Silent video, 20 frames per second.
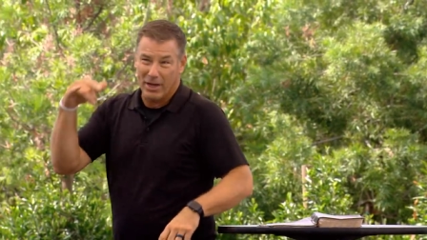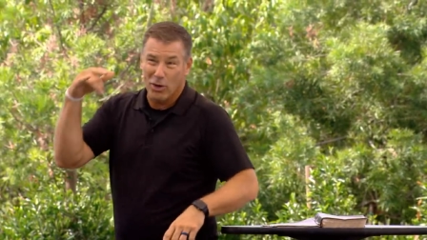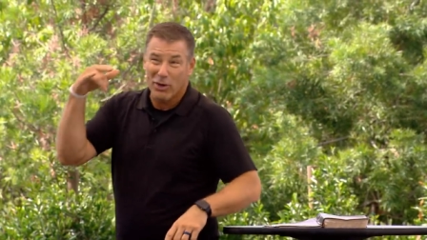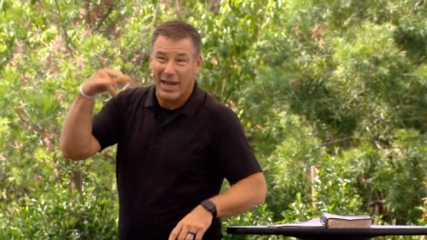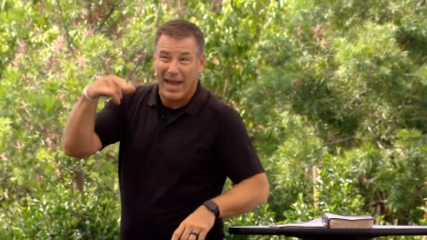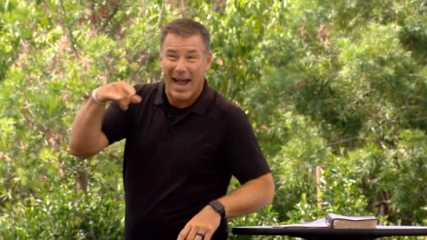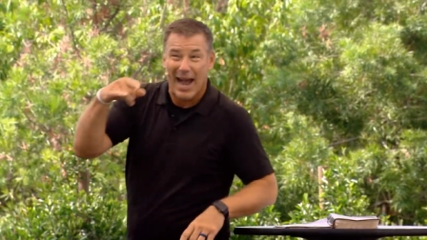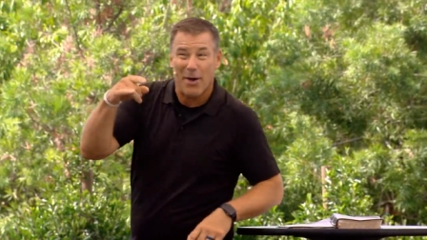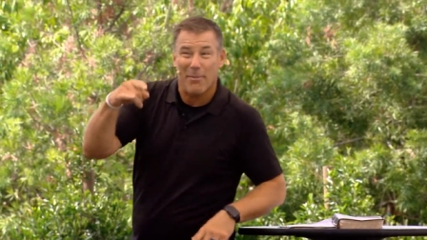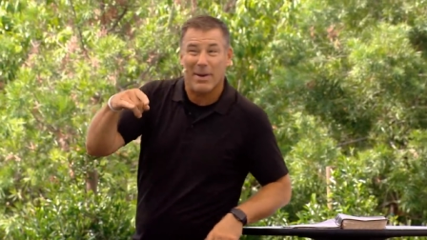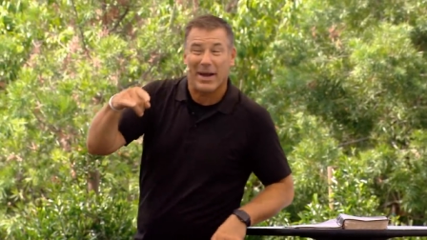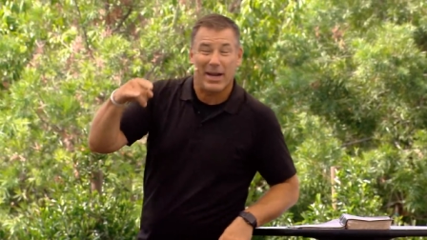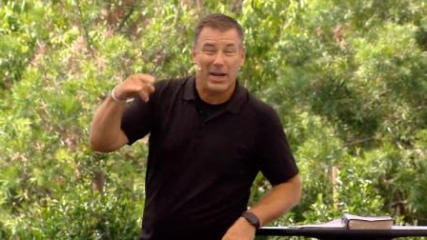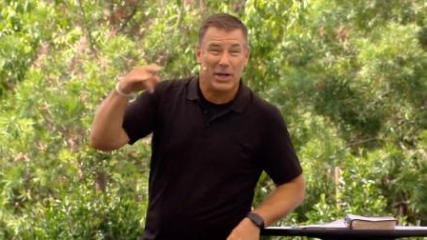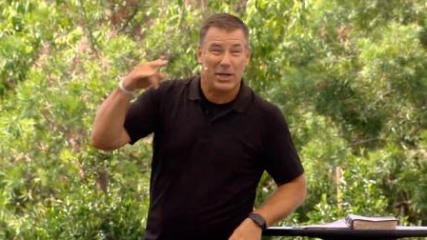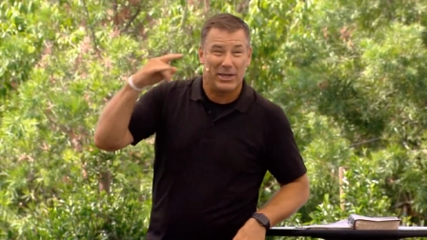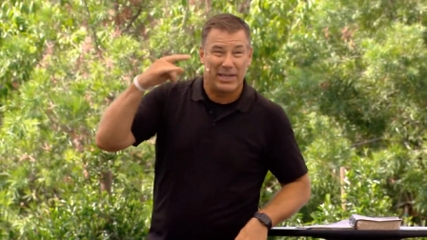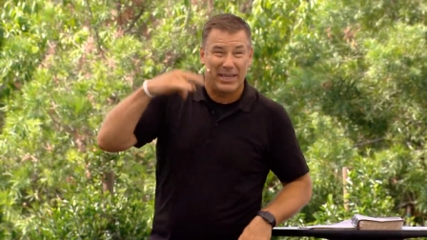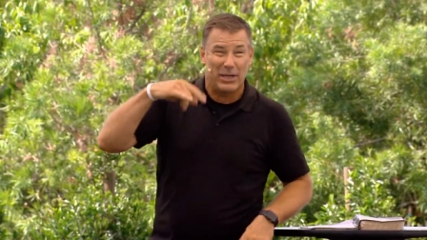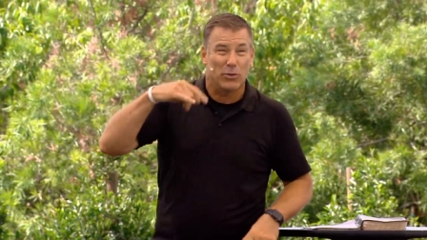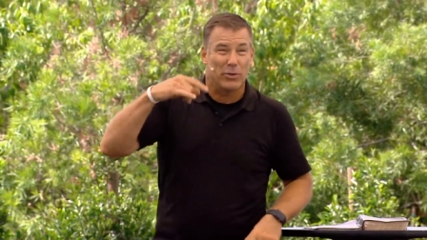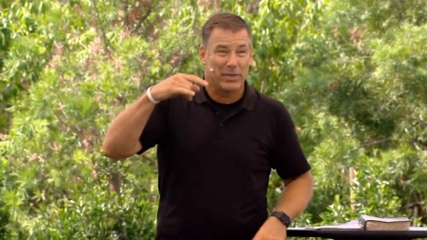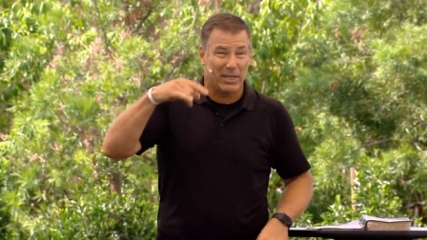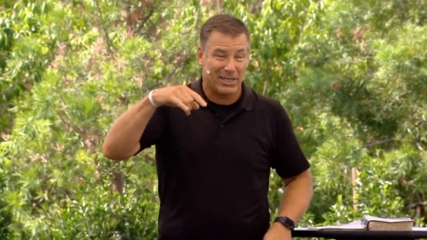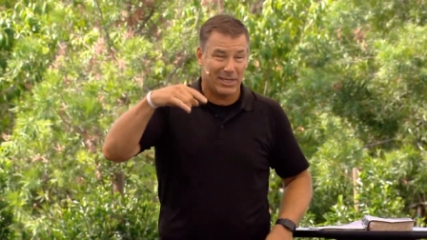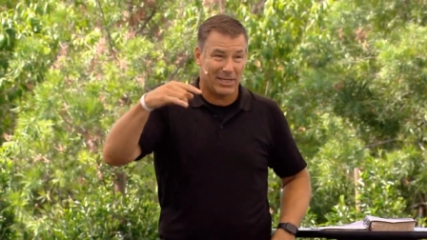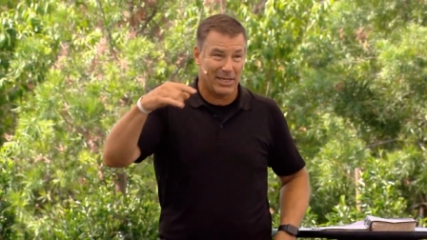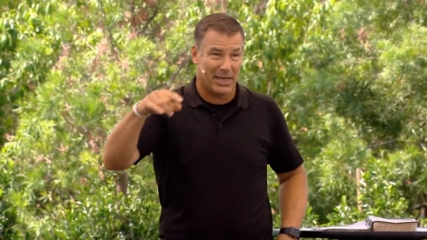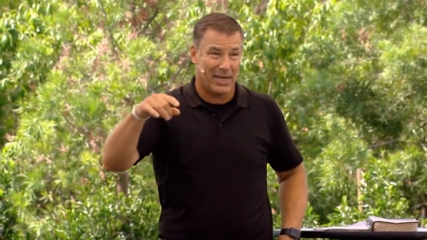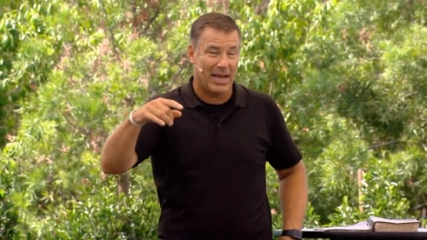okay, how am I going to deal with
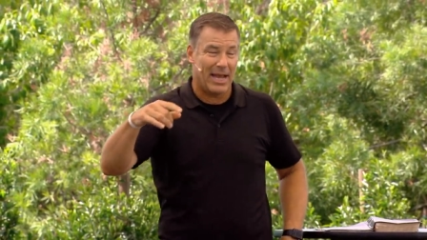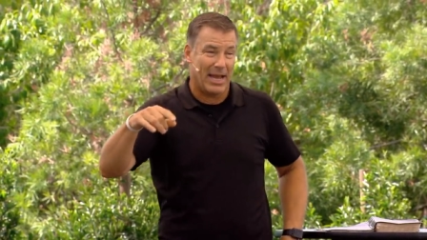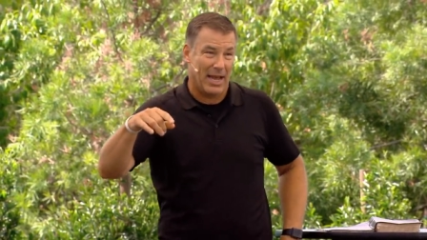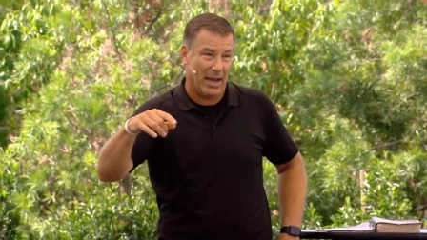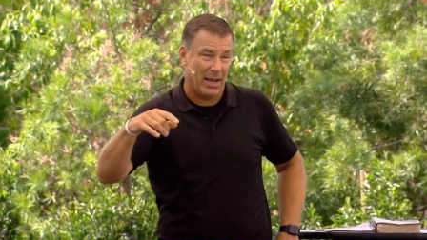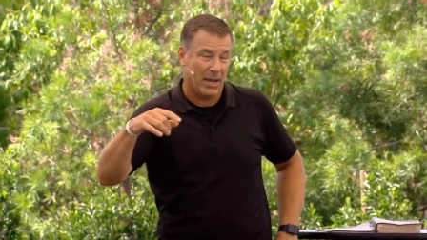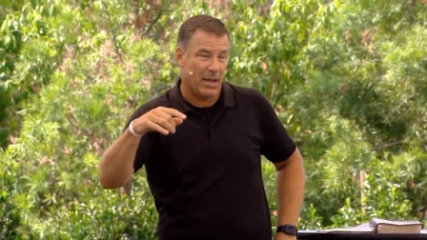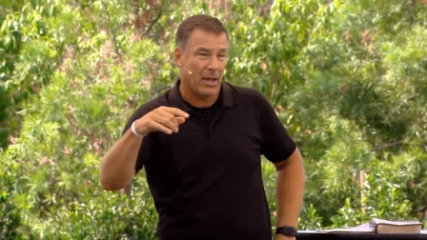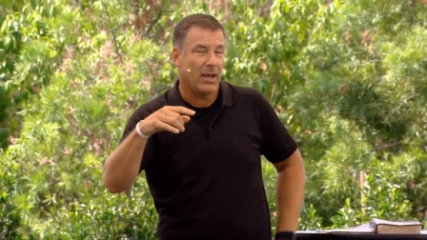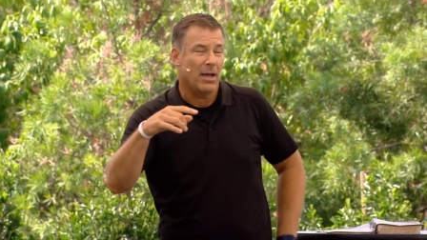this today?